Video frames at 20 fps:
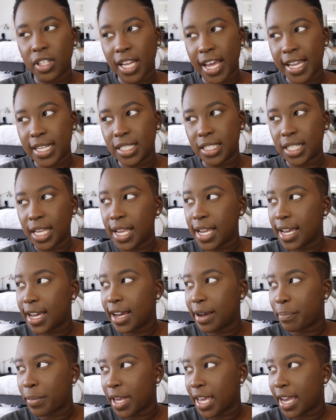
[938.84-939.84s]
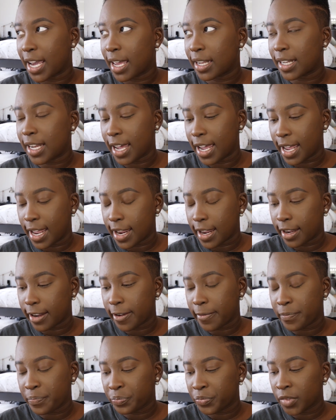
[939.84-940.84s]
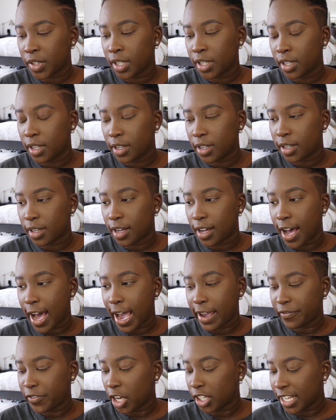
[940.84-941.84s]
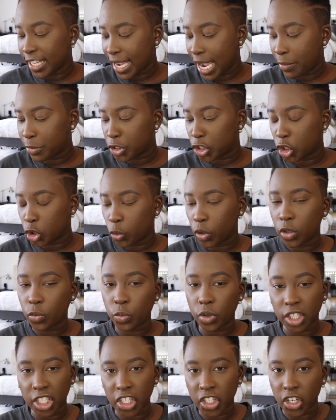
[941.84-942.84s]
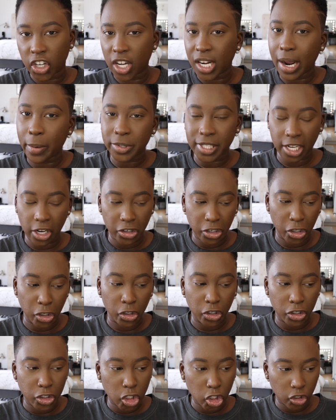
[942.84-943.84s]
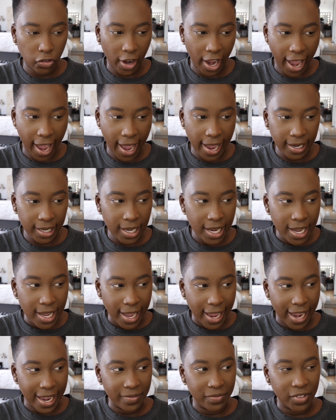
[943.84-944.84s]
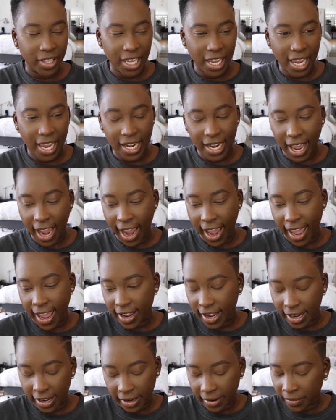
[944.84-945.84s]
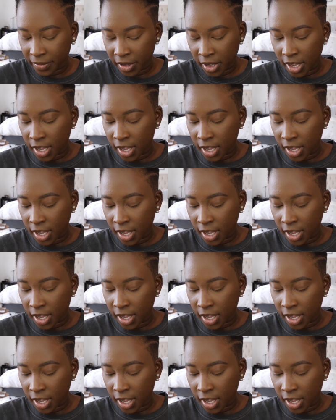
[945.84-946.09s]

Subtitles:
like, damn, man, like, I felt like I was doing really good. I was, like, on a good track. And then I